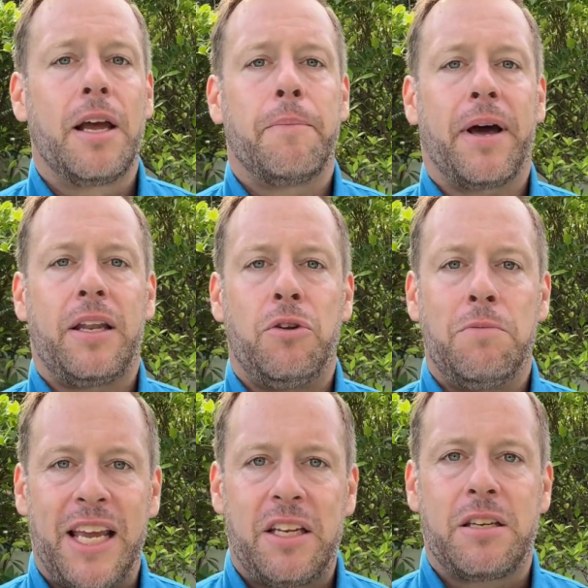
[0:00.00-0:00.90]
but you
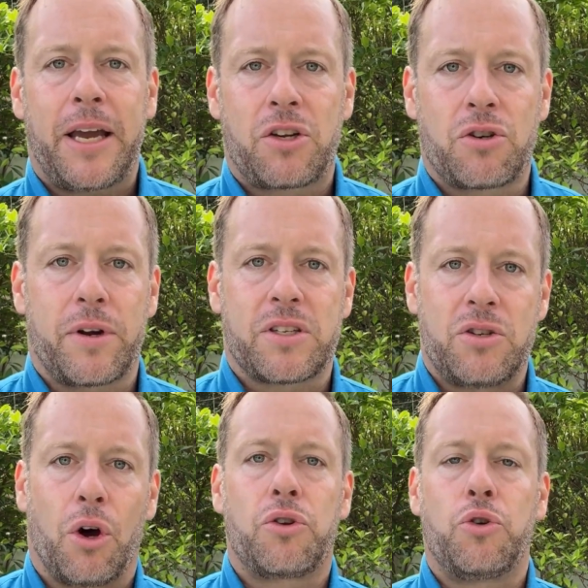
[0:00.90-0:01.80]
need to make sure it's
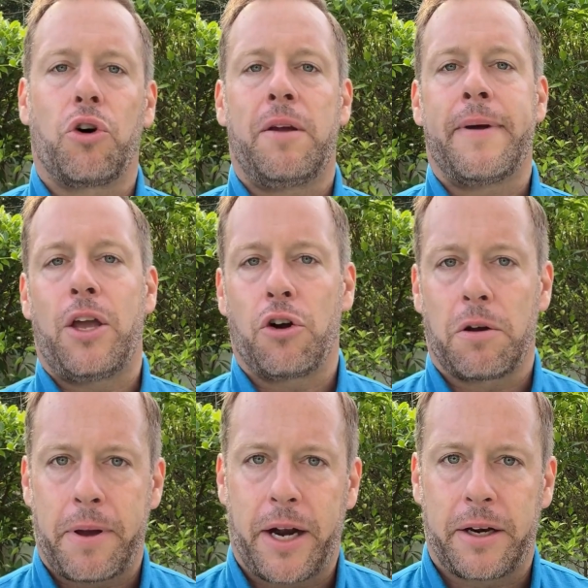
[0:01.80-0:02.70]
not talking about your
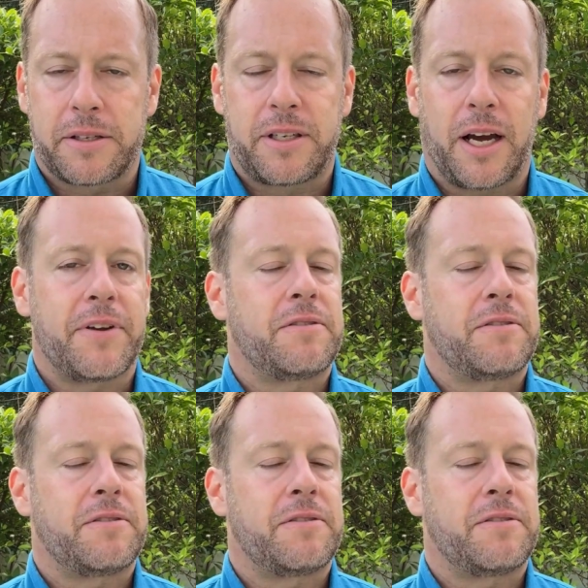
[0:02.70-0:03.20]
competitors' stuff.